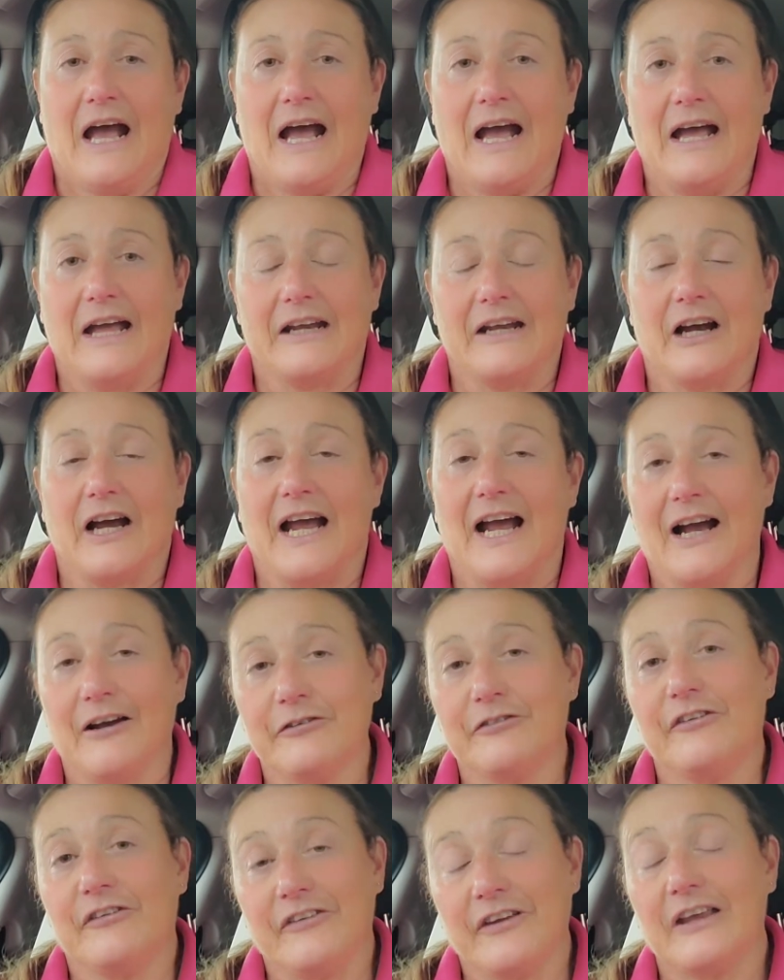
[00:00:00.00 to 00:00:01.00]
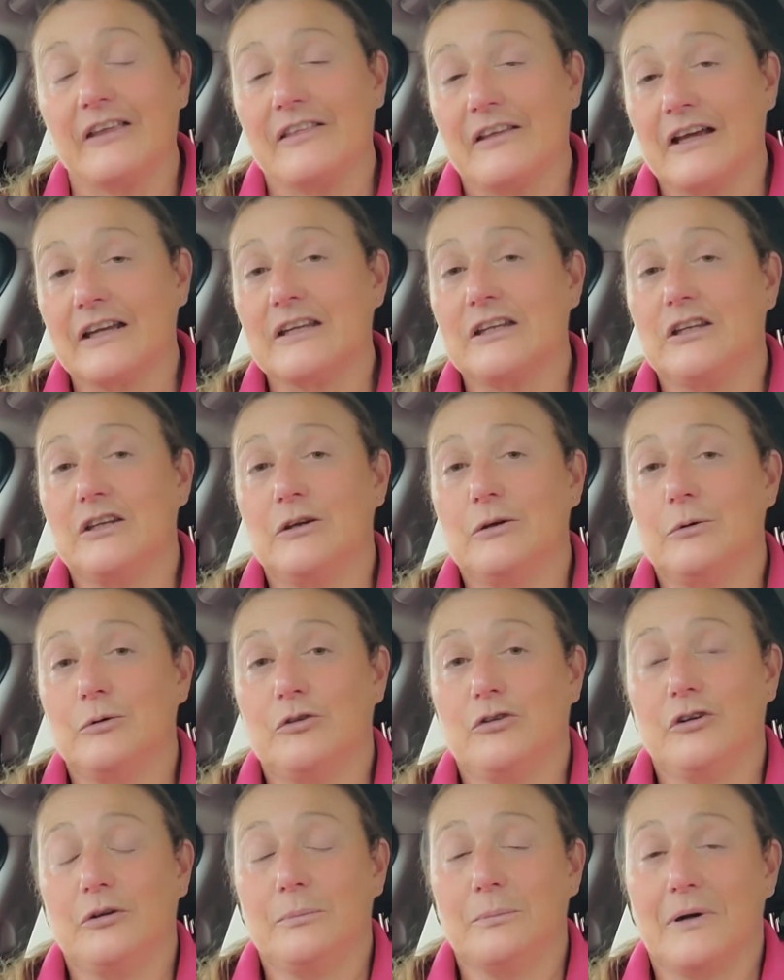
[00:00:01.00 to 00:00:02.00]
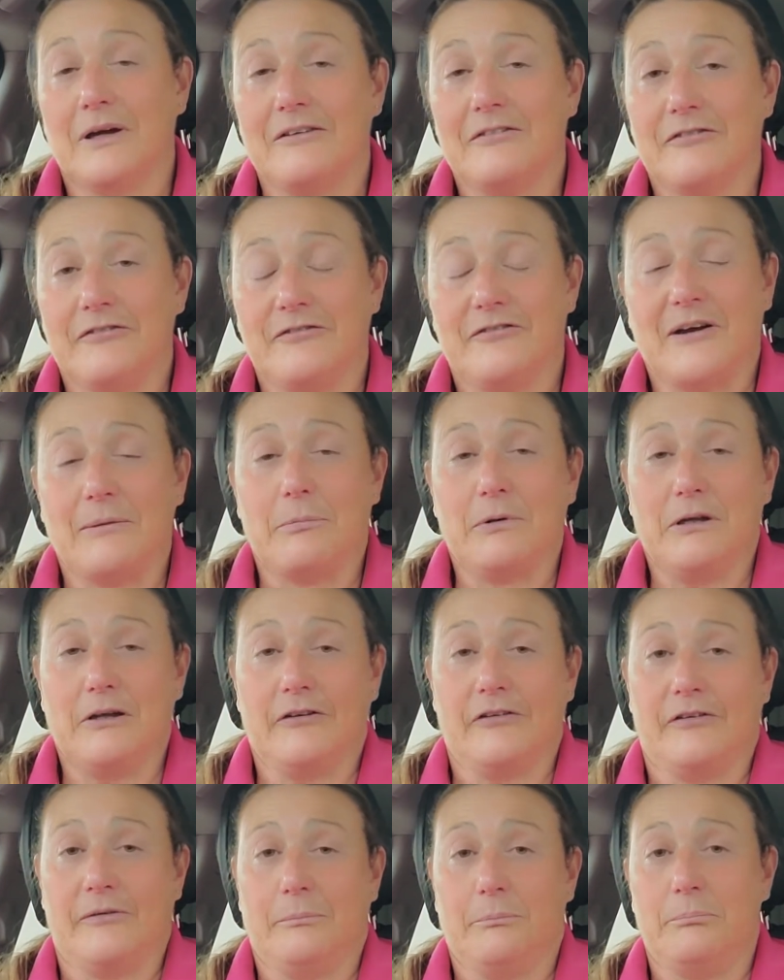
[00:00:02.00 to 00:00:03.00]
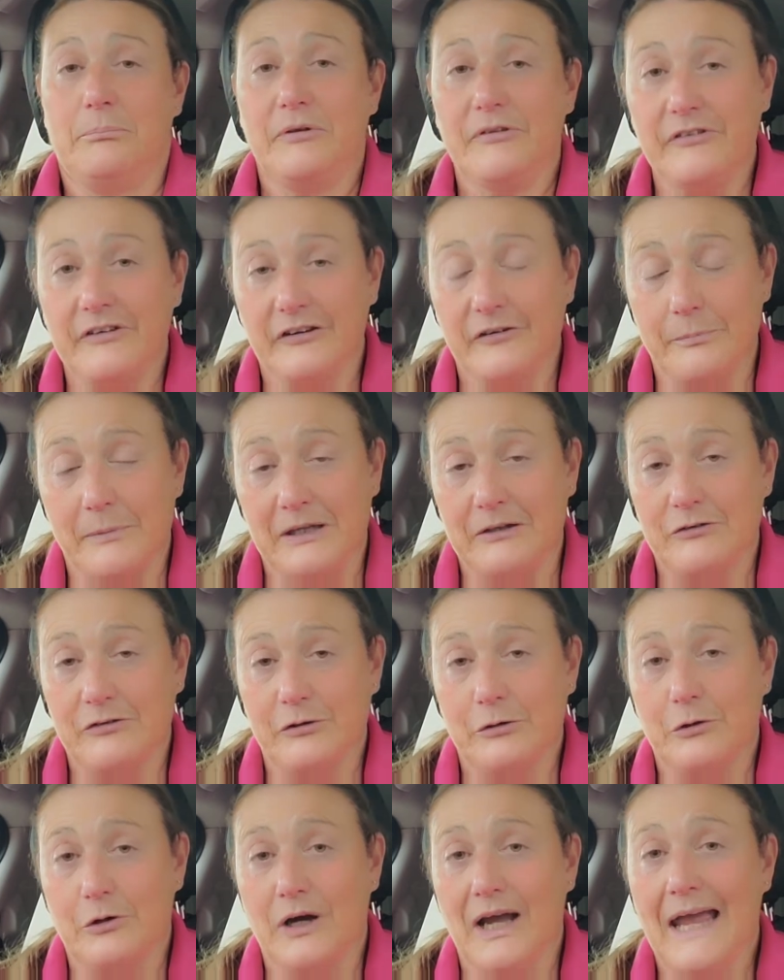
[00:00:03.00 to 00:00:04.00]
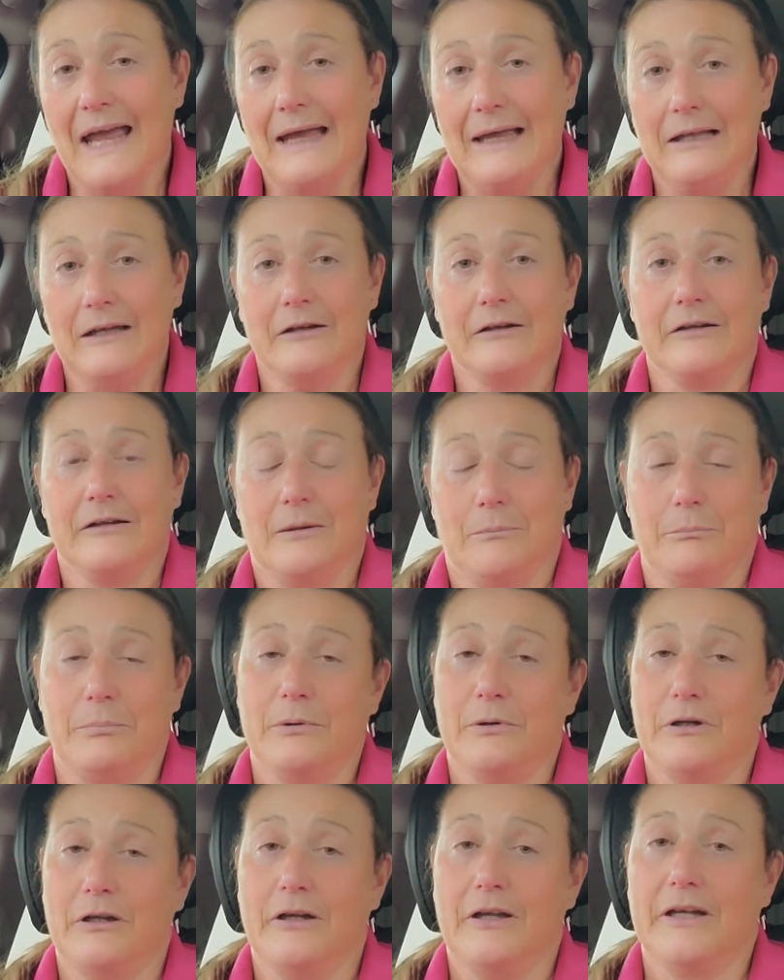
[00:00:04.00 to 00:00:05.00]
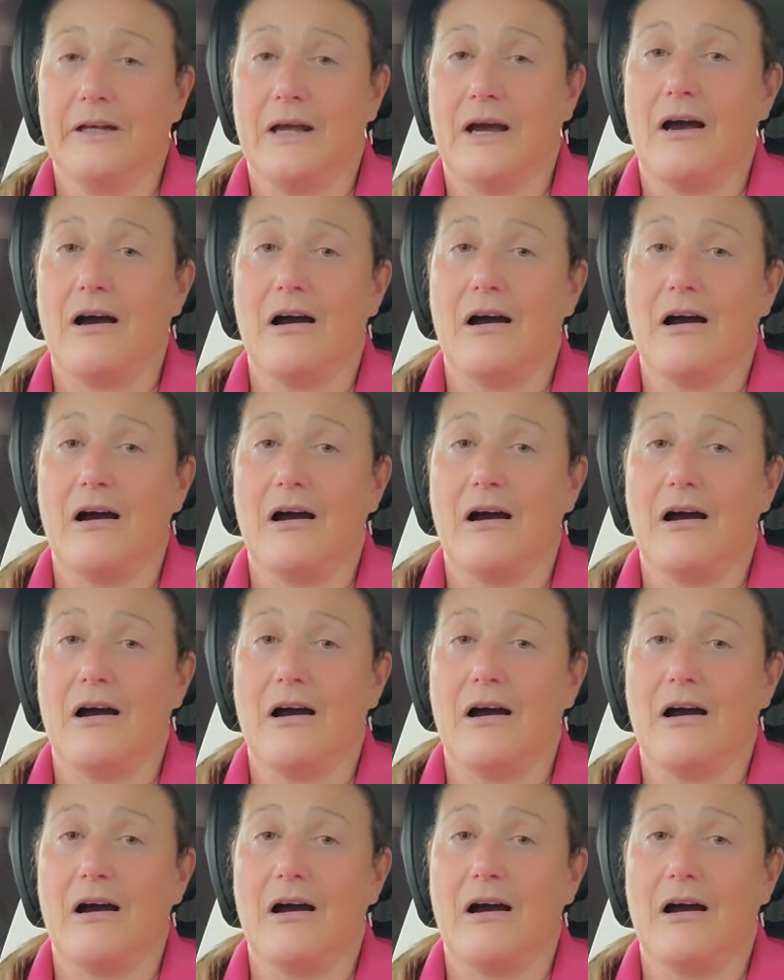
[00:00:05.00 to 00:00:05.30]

And I have to say thank you to my fabulous business mentor, Helen Bullen.